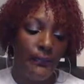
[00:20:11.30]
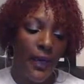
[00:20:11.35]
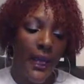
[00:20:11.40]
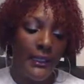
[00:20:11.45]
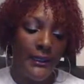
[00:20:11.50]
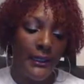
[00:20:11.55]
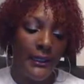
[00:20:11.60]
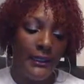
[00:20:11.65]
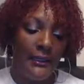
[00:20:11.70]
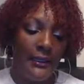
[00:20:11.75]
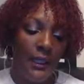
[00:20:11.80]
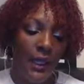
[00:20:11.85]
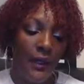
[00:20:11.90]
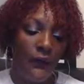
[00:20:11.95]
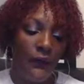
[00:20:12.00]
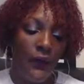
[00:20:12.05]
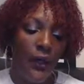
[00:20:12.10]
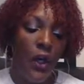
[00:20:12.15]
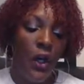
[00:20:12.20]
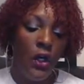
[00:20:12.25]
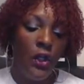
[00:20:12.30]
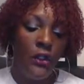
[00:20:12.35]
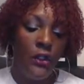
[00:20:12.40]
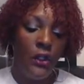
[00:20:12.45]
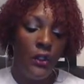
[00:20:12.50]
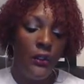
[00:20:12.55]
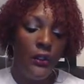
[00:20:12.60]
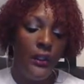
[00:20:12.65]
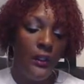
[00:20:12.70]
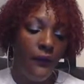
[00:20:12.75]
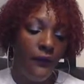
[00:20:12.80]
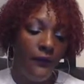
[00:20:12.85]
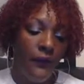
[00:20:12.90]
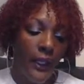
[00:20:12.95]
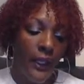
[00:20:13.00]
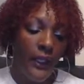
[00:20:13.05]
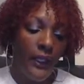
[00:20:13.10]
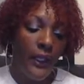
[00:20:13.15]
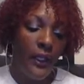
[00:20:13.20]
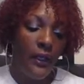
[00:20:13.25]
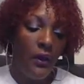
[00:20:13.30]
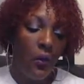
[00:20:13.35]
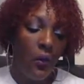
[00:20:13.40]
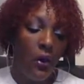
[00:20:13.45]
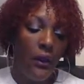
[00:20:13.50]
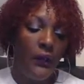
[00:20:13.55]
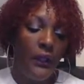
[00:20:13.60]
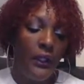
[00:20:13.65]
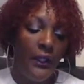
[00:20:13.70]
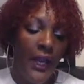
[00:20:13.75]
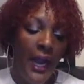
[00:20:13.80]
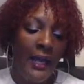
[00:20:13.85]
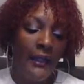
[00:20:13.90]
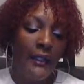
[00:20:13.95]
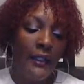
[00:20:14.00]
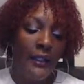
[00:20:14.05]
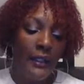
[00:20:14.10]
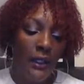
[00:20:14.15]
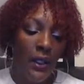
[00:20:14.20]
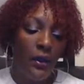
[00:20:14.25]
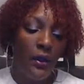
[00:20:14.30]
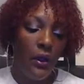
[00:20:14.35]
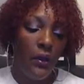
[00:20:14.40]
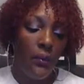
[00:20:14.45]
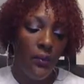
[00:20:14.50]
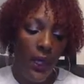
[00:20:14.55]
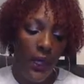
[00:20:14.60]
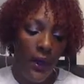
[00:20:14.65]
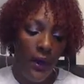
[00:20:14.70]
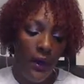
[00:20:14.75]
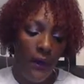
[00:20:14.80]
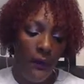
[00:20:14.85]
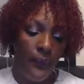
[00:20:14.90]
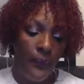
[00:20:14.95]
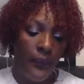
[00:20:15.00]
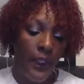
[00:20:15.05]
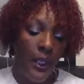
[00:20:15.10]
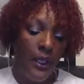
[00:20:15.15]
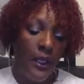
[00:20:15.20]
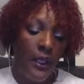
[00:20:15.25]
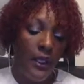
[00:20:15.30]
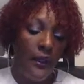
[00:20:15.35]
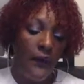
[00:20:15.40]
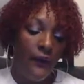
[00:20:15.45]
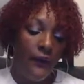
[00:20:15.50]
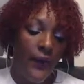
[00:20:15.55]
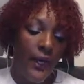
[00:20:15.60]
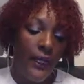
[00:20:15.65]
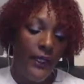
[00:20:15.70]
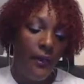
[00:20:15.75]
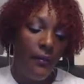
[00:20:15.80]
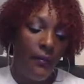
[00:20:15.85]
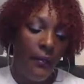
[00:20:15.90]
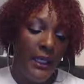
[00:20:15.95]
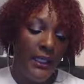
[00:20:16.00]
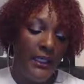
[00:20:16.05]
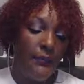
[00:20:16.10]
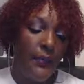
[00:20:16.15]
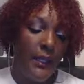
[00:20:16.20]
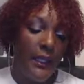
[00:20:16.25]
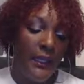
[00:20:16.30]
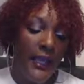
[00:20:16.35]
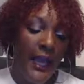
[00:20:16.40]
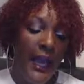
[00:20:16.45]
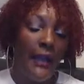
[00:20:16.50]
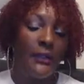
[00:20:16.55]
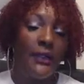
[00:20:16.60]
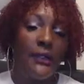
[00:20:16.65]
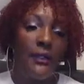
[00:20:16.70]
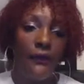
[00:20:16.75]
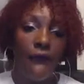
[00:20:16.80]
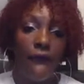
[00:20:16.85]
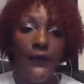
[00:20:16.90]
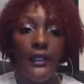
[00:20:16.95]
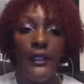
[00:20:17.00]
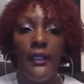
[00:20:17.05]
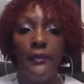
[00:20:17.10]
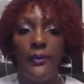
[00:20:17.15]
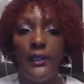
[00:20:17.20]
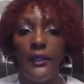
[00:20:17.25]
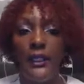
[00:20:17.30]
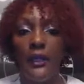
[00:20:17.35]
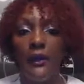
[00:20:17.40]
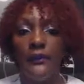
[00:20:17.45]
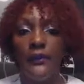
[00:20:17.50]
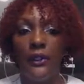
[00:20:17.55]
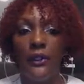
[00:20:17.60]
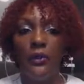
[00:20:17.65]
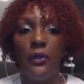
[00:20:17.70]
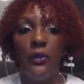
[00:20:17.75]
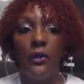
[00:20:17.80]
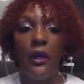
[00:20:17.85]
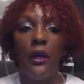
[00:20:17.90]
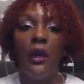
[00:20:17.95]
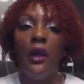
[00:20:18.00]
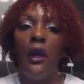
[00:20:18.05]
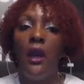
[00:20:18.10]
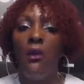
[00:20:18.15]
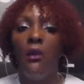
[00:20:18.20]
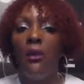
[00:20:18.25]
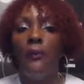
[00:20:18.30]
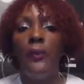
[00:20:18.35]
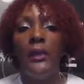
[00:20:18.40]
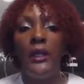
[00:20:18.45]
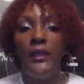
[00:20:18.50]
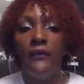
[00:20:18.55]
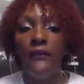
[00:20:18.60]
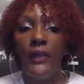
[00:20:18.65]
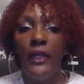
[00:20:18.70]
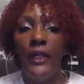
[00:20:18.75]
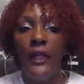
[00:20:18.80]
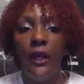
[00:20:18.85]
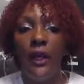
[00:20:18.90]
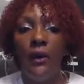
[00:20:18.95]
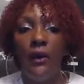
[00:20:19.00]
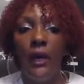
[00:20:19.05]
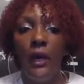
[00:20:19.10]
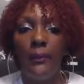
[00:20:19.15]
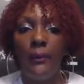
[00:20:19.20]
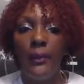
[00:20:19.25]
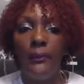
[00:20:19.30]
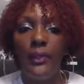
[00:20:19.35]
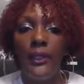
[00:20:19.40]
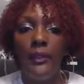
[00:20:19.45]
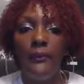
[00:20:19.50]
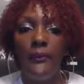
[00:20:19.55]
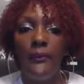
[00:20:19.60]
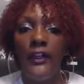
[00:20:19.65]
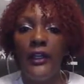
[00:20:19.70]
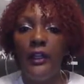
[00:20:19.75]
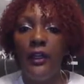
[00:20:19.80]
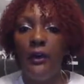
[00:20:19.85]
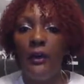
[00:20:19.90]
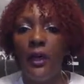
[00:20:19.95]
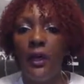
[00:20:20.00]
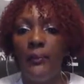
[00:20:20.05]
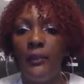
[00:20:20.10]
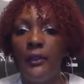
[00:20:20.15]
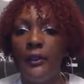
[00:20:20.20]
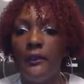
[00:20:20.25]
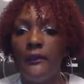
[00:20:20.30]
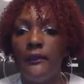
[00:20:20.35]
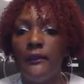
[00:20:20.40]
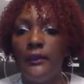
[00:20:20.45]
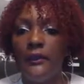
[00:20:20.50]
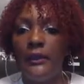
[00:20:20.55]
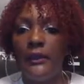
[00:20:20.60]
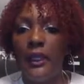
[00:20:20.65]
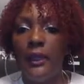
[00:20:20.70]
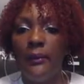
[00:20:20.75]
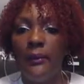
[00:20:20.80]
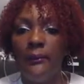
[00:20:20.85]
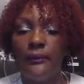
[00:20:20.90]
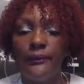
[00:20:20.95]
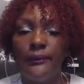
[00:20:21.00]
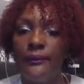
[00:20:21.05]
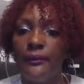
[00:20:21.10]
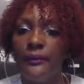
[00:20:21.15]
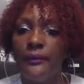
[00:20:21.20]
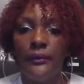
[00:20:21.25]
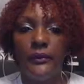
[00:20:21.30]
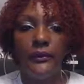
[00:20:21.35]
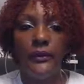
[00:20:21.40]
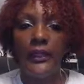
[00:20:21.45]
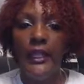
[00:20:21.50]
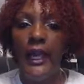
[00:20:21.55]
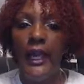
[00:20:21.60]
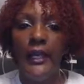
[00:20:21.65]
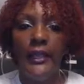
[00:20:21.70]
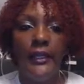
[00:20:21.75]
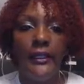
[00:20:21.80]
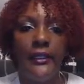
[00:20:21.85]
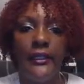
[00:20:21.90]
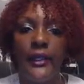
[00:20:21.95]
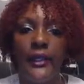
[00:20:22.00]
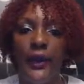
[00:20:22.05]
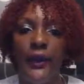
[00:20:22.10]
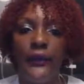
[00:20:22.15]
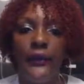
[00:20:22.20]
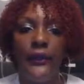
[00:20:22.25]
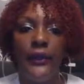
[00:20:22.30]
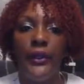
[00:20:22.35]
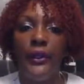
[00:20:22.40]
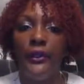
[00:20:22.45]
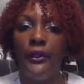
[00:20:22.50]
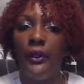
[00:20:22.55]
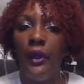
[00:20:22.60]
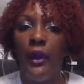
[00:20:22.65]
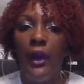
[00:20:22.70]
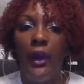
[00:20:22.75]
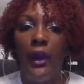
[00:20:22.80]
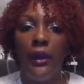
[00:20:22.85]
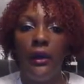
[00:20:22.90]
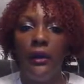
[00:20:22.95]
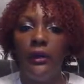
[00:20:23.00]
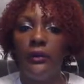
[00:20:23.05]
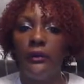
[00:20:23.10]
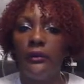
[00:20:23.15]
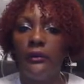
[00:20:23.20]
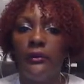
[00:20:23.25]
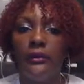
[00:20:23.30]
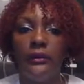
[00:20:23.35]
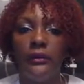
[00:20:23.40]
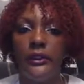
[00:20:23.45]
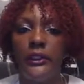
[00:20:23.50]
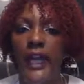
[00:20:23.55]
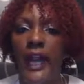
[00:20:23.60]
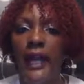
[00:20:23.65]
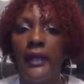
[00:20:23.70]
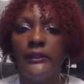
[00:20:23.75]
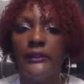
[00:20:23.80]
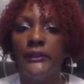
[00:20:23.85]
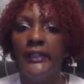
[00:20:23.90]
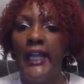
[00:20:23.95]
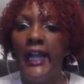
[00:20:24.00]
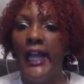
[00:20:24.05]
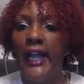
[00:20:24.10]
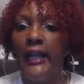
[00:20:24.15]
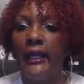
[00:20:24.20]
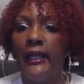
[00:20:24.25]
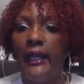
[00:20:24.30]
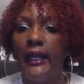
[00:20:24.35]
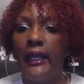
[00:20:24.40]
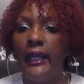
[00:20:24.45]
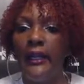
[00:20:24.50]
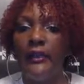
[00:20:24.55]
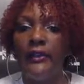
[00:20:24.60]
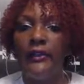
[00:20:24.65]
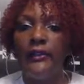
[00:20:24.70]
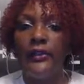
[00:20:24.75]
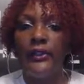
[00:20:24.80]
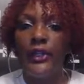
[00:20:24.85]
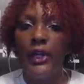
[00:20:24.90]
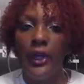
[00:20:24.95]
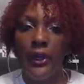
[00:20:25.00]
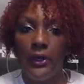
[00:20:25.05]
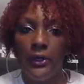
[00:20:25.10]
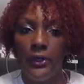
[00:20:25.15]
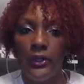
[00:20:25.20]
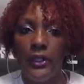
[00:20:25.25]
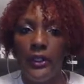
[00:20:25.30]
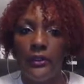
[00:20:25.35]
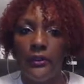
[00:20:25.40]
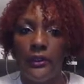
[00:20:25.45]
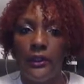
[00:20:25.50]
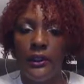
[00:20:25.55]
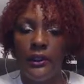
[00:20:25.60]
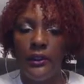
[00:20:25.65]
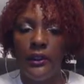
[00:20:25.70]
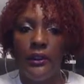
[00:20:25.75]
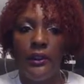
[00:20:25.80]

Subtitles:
process server to the defendant or the non-custodial parent. Defendant must be allowed to defend themselves in court. We put a video up. I put a video up of some lady serving her child's dad in church.